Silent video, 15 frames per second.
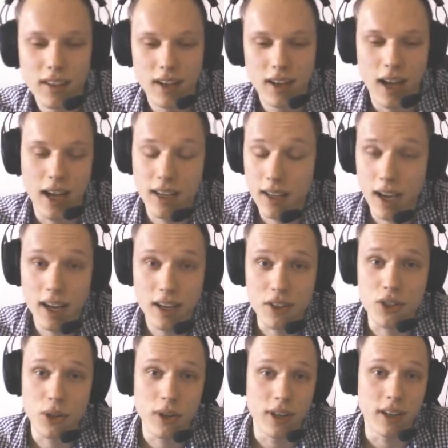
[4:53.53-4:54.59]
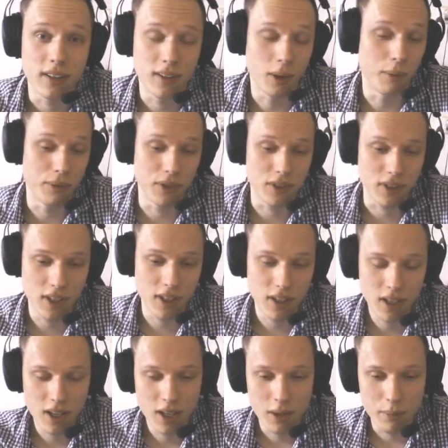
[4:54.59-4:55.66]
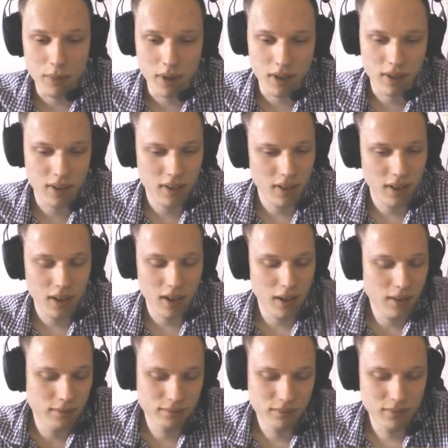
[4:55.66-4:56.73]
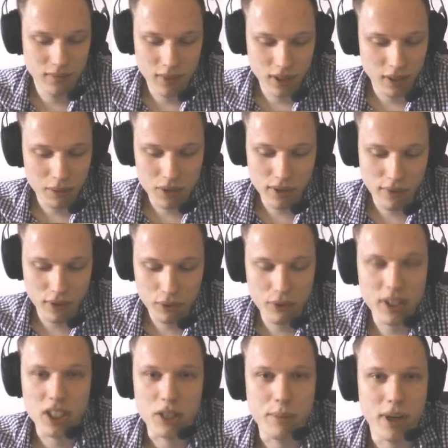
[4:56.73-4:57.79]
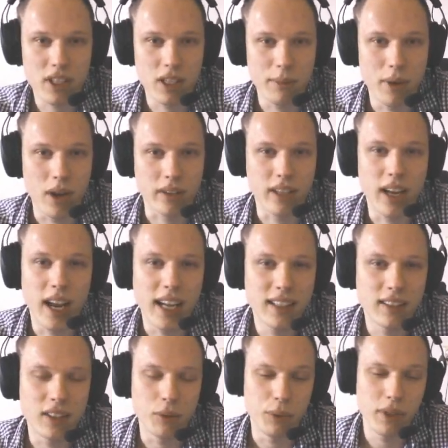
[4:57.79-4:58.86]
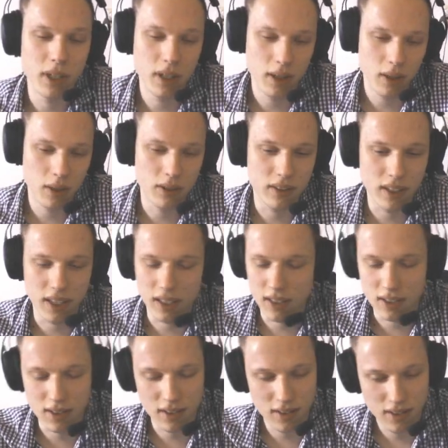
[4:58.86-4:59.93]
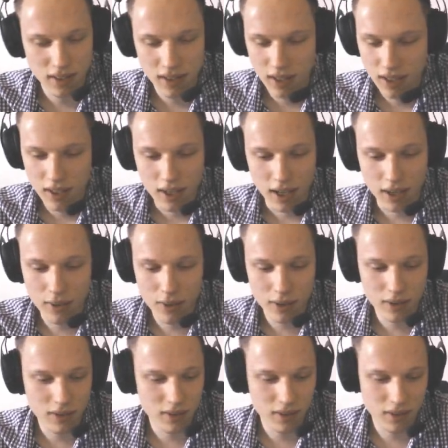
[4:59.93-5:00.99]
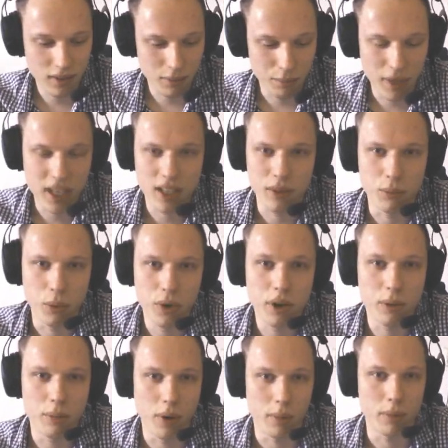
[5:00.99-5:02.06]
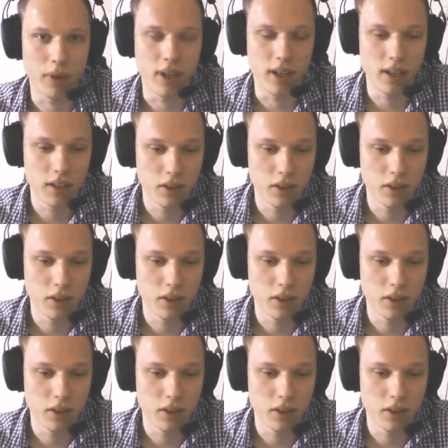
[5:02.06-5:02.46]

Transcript: I, I enjoyed it, obviously, but um, there was nothing really special about it. I hated the reload and I just... I couldn't make it work properly.